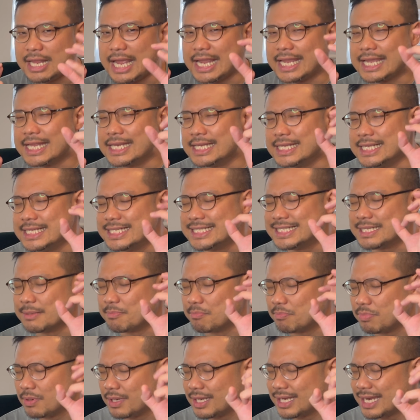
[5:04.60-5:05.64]
I can taste the
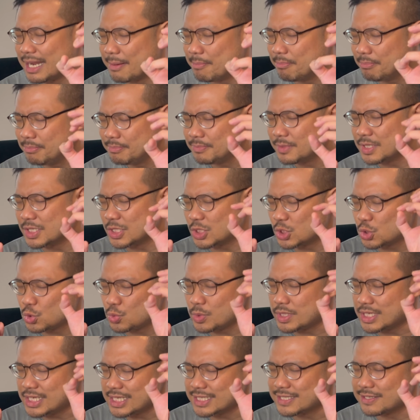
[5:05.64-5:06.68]
plum, the
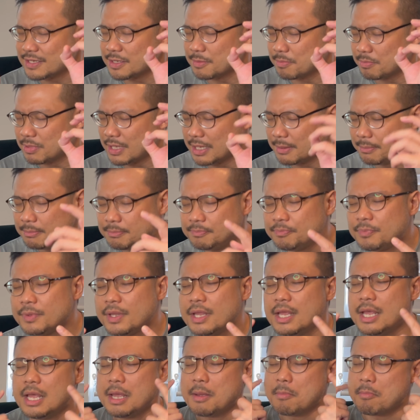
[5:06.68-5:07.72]
sweetness of the plum.
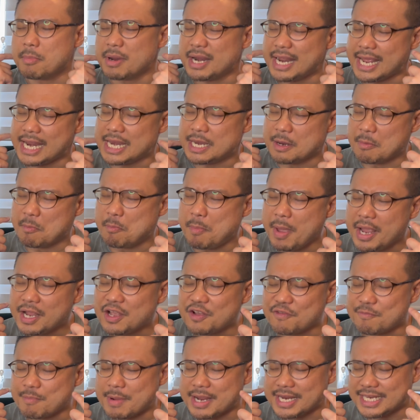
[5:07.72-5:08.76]
But at the back
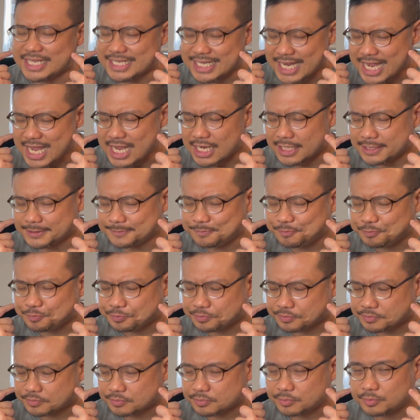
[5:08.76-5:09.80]
of my tongue,
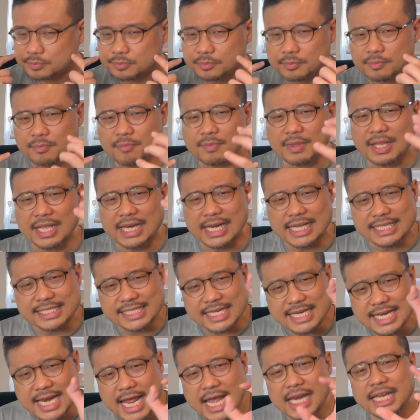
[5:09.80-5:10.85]
there's
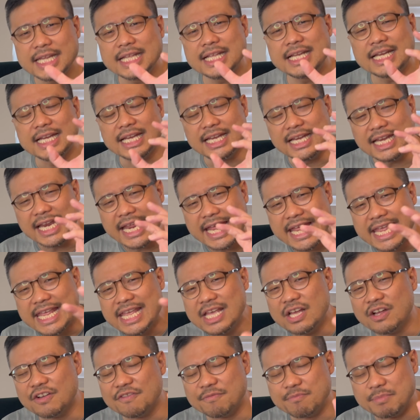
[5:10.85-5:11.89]
another
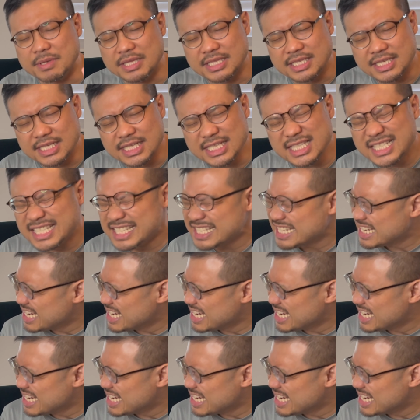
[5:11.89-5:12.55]
layer of bitterness.